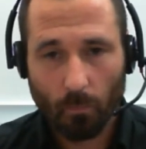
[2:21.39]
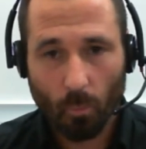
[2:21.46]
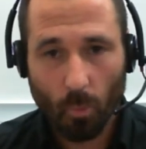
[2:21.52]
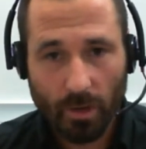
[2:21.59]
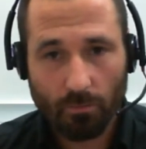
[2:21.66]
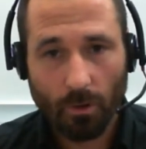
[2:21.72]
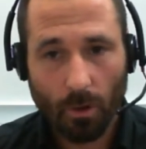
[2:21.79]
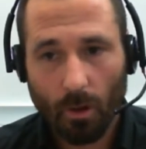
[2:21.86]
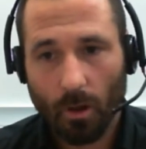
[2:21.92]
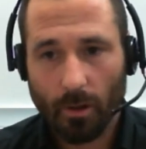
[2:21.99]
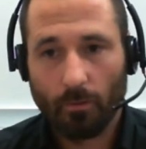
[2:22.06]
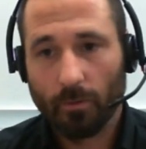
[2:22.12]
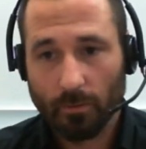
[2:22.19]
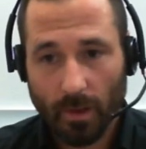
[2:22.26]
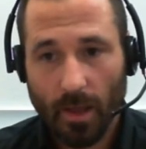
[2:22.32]
we
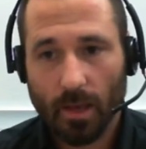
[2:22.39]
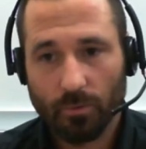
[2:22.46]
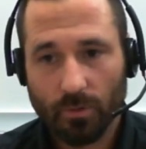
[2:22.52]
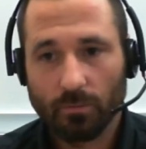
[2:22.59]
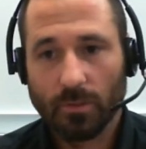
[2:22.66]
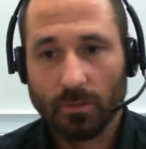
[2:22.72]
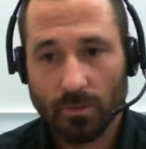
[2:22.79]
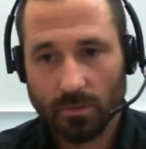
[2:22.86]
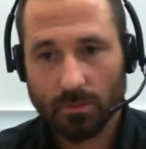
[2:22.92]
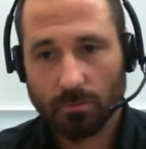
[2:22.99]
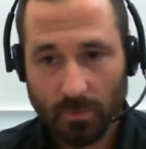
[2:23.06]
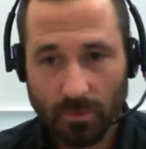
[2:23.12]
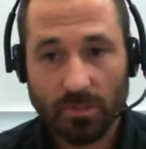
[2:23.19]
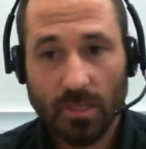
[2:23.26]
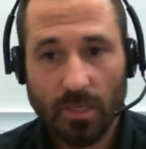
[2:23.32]
rely on carbon. It's
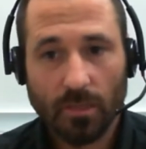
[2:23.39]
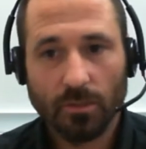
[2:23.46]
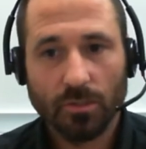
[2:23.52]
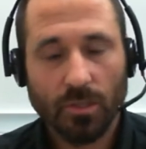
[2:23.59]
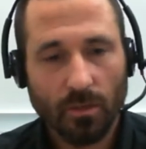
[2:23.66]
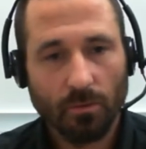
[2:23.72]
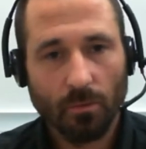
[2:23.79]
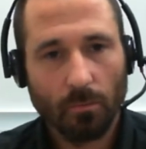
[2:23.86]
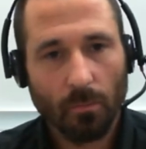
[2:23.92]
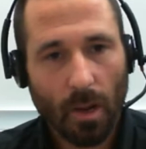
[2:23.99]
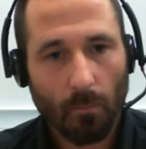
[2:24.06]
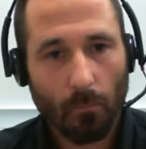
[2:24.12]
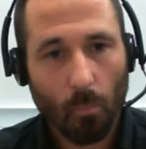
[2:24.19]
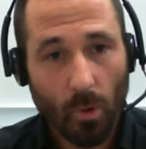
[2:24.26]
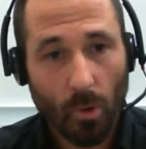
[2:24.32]
the energy
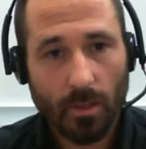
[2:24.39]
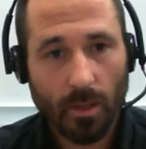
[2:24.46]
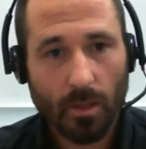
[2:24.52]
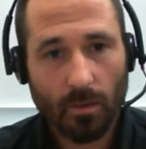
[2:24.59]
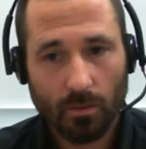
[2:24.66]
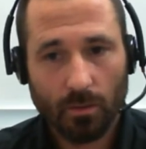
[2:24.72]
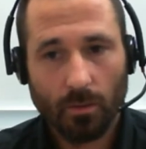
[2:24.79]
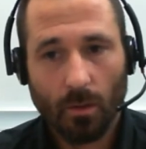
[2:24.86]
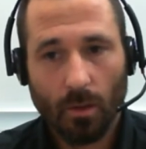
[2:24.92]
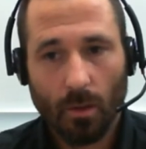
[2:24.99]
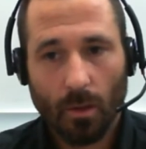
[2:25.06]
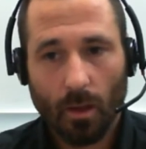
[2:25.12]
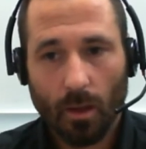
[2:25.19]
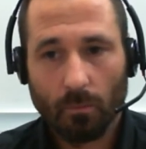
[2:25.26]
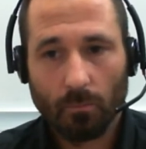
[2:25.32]
that we get
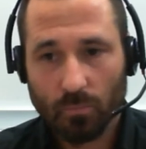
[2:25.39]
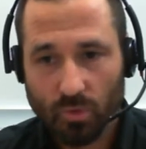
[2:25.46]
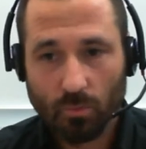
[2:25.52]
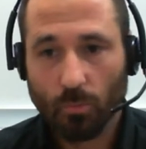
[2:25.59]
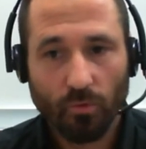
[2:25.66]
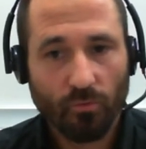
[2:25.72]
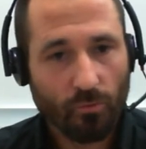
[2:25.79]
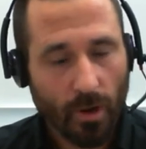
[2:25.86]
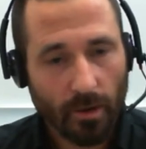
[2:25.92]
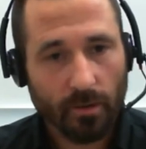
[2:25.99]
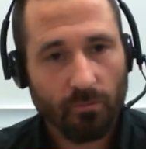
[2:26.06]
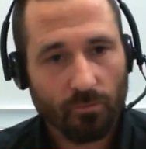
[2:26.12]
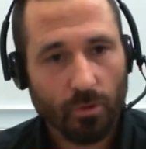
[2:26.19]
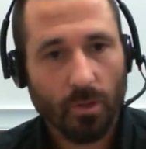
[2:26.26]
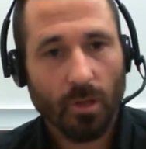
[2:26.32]
to move
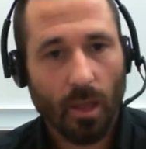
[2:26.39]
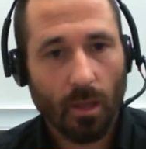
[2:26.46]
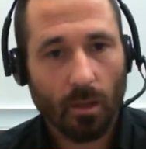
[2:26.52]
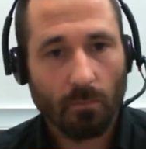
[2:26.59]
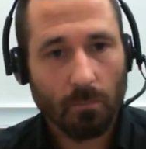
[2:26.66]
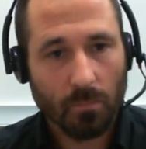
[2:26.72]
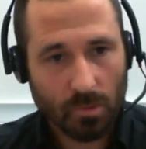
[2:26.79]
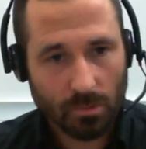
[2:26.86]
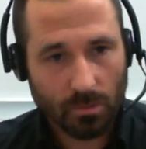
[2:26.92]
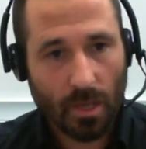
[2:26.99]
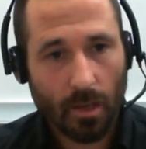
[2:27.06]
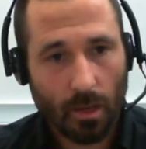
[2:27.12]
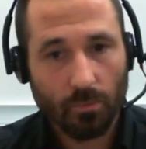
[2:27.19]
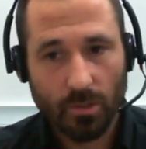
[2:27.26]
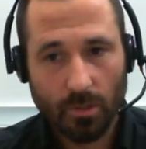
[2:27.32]
around and everything, and
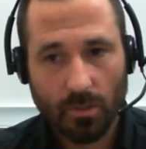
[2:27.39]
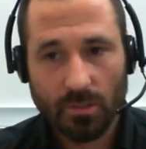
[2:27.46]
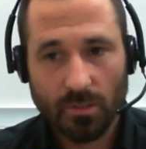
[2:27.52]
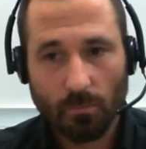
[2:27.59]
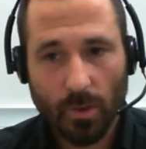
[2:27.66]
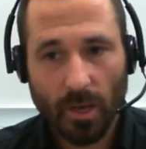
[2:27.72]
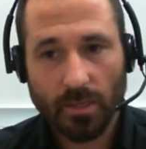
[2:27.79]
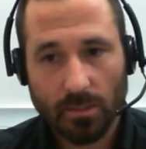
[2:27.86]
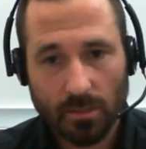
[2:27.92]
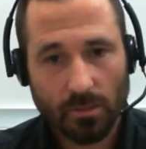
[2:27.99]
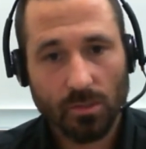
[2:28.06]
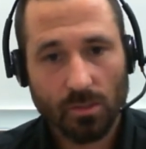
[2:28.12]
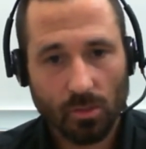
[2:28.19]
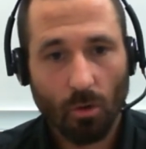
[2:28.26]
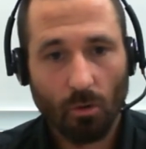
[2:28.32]
carbon is the
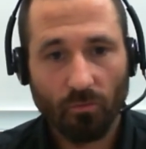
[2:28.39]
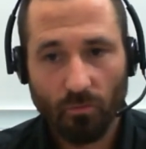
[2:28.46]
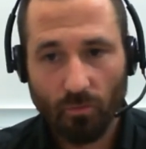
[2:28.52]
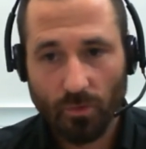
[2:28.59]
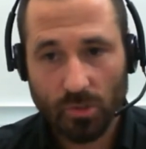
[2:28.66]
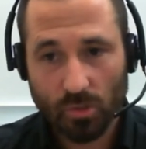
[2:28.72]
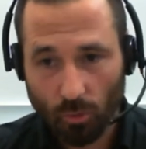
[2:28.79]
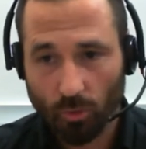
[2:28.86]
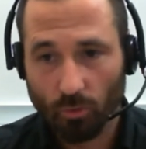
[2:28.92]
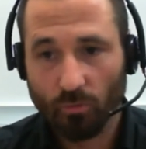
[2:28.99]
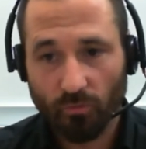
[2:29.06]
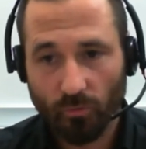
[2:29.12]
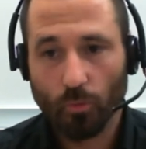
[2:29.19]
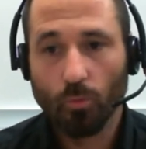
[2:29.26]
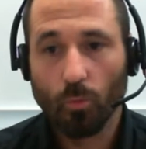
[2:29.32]
basis of the
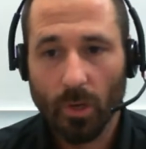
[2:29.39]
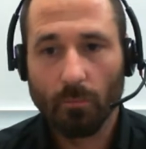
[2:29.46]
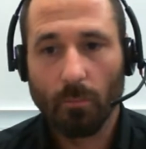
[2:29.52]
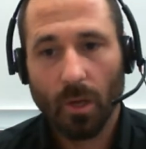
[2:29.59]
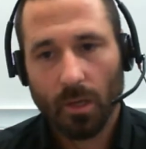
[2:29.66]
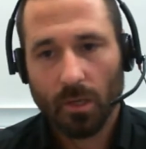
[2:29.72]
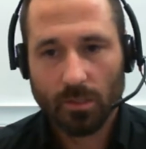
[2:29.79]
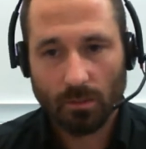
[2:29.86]
soil food web.